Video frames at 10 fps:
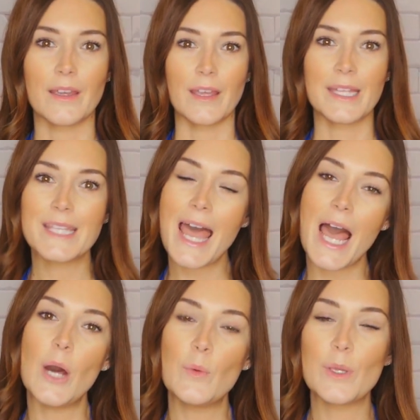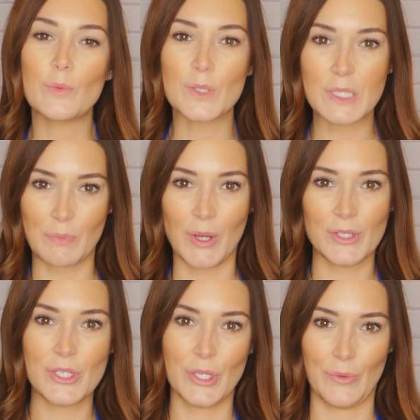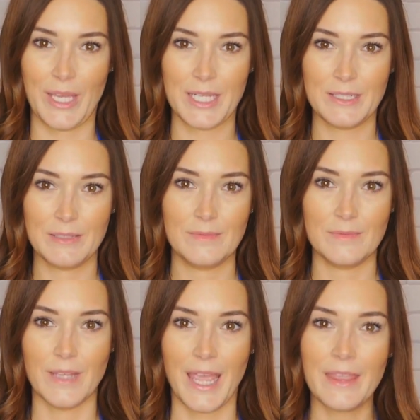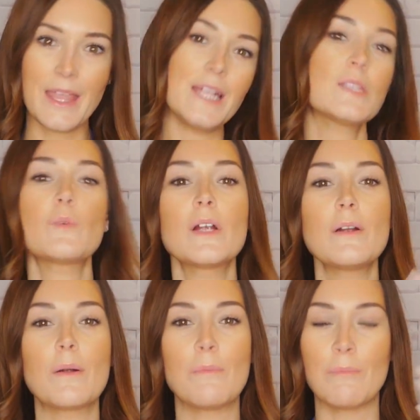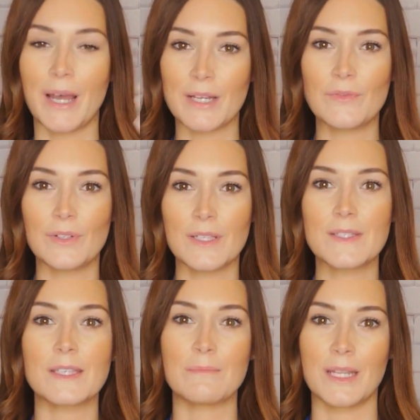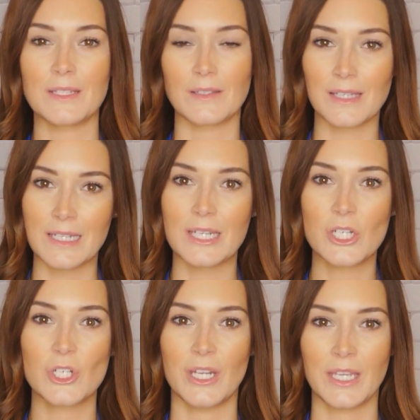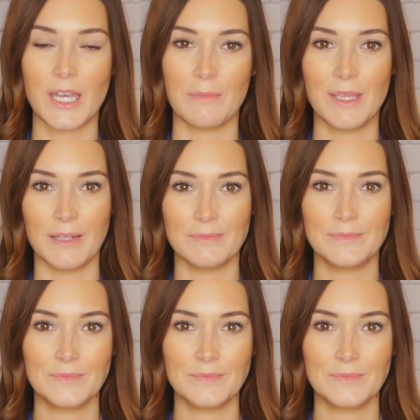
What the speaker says: It's how we respond to it. And that's where mindfulness and mental conditioning come in.